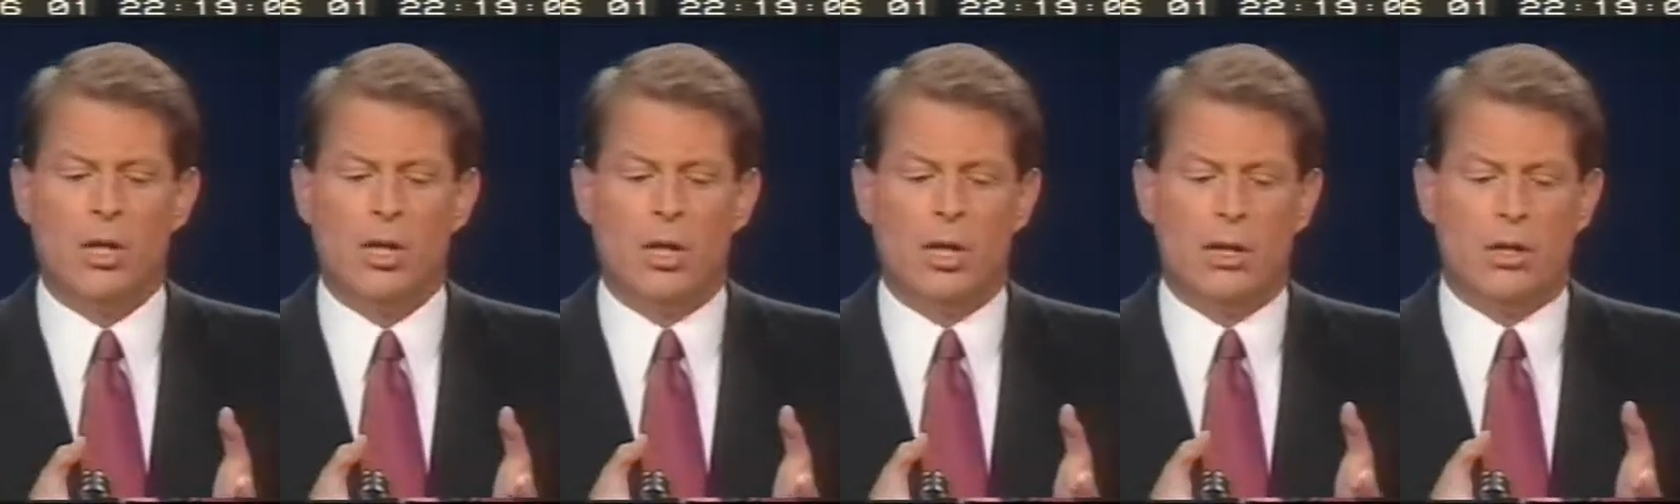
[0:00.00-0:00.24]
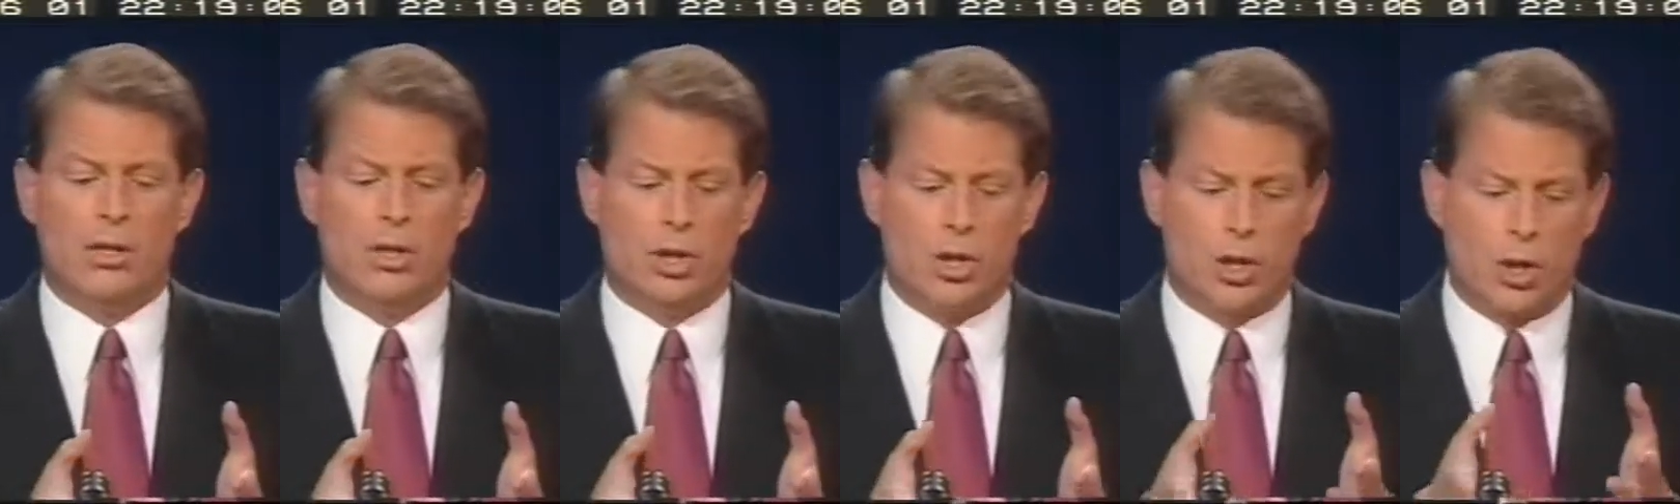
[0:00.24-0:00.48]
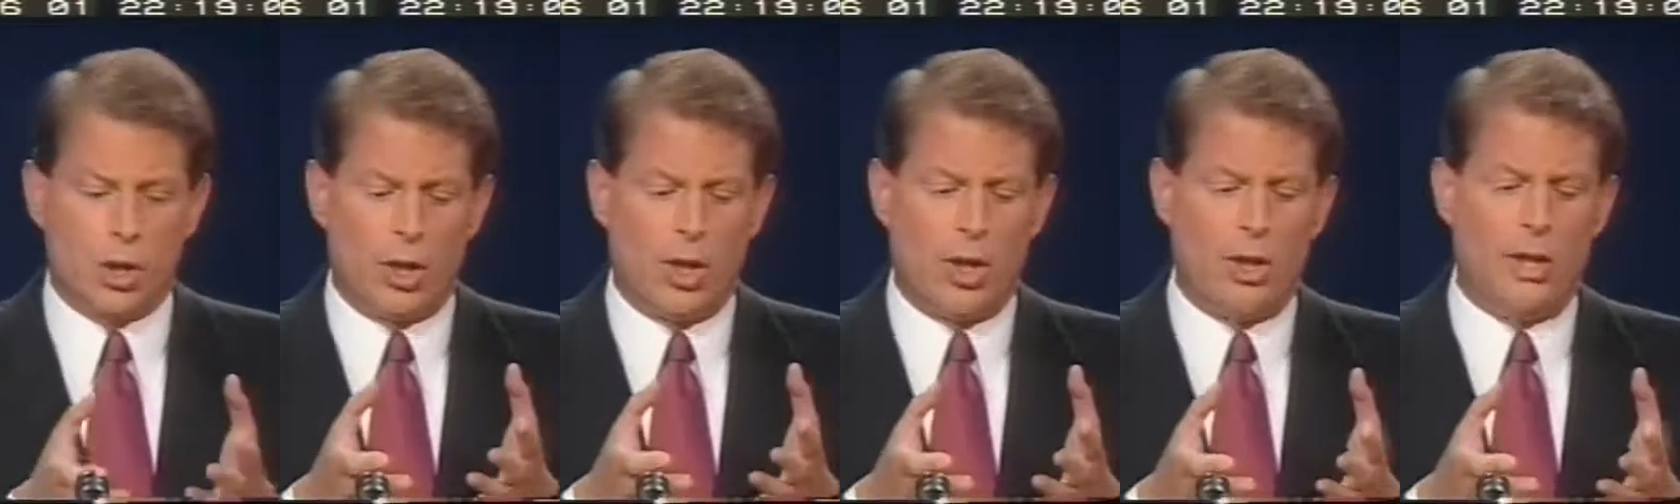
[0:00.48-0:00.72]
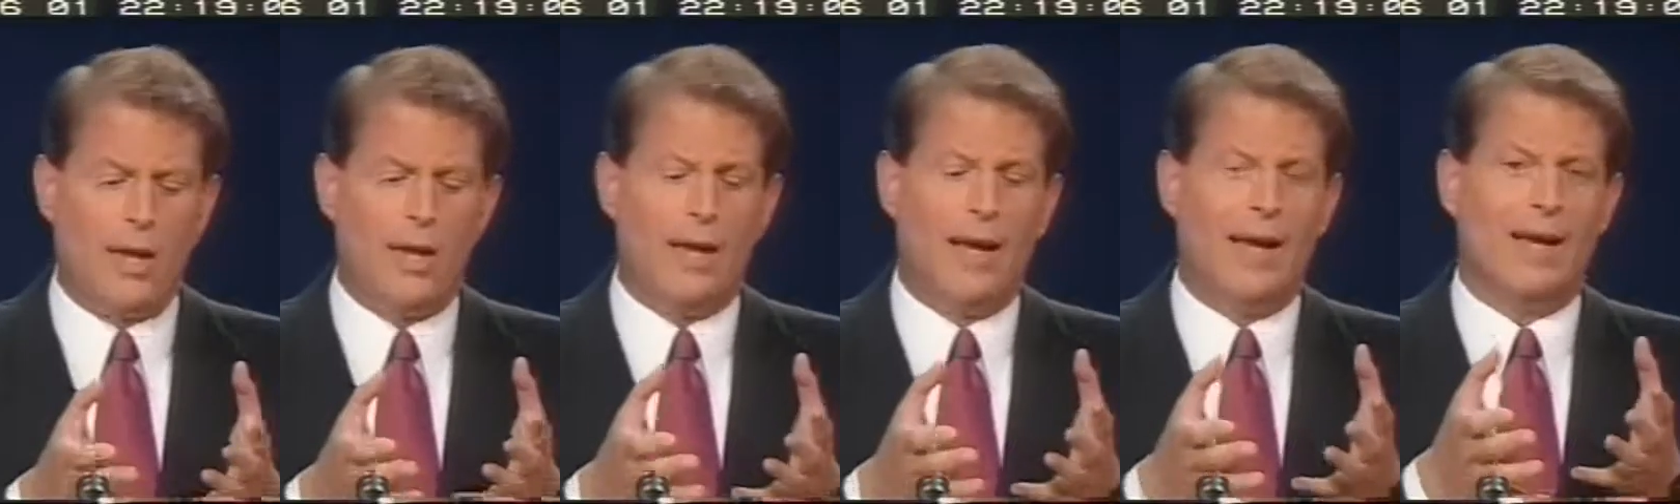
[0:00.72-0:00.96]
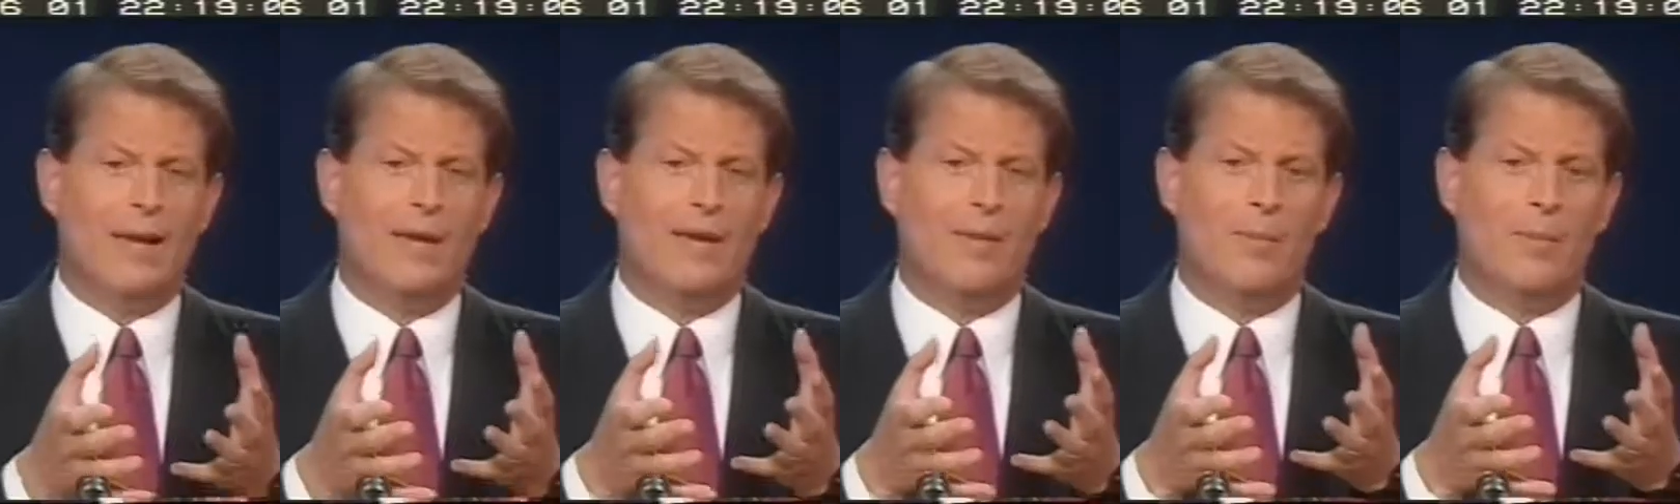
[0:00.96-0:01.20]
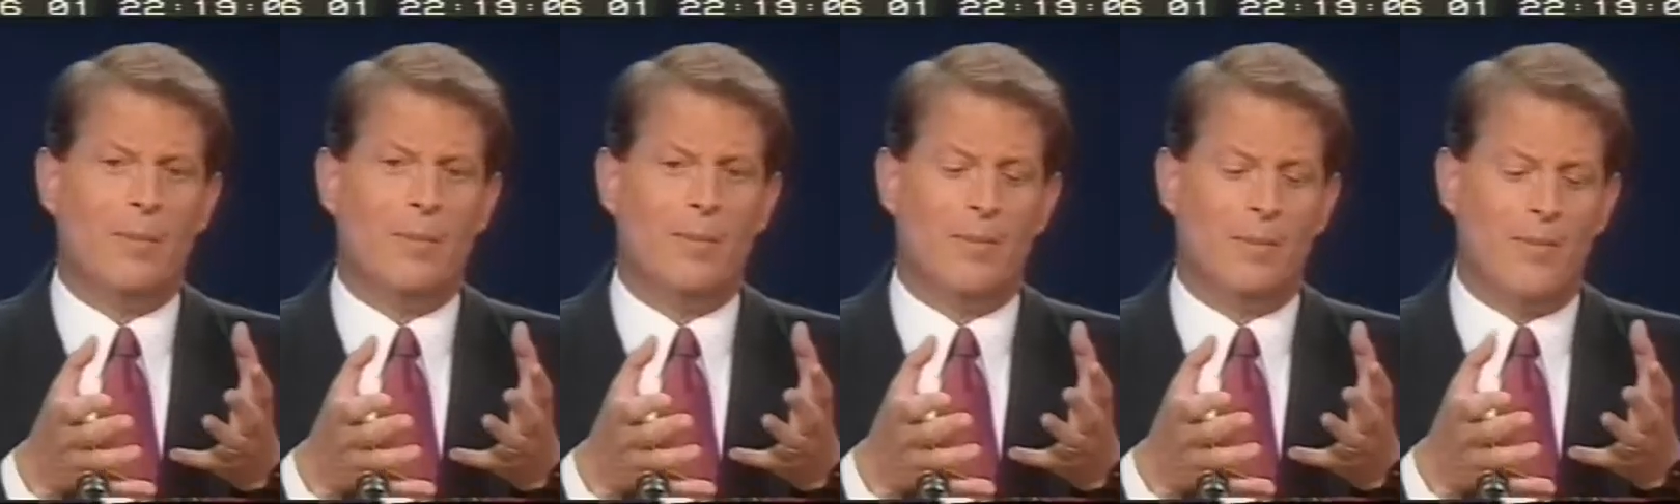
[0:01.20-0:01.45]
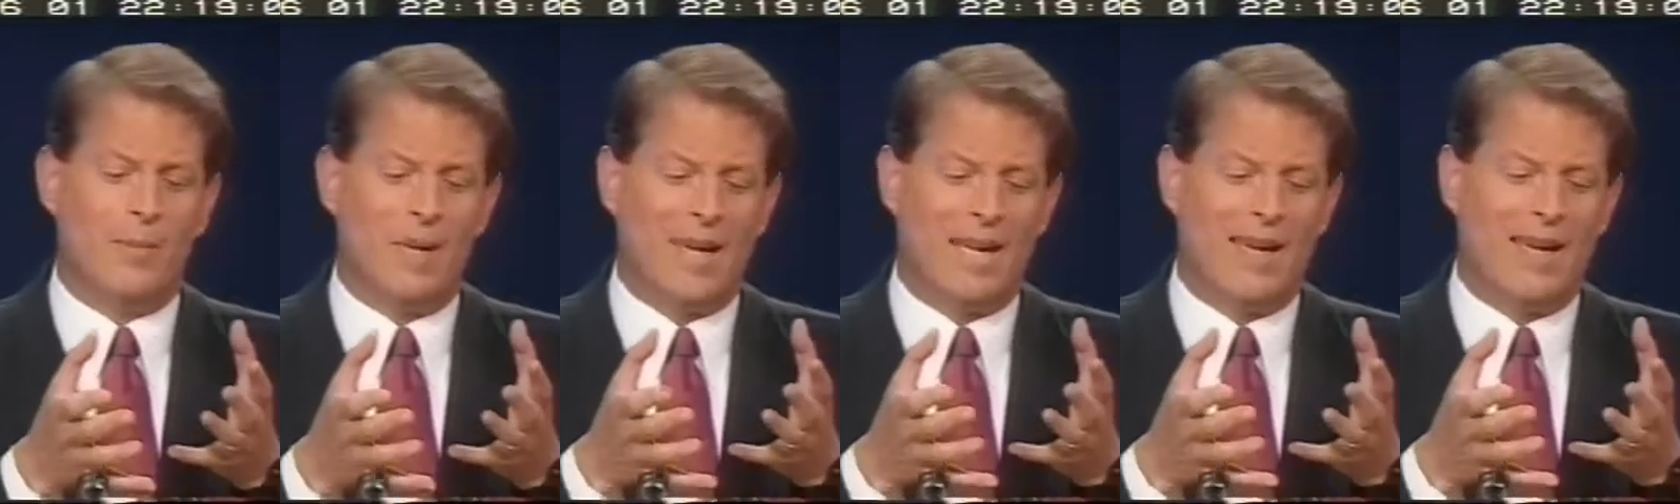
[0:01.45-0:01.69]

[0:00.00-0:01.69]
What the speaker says: should be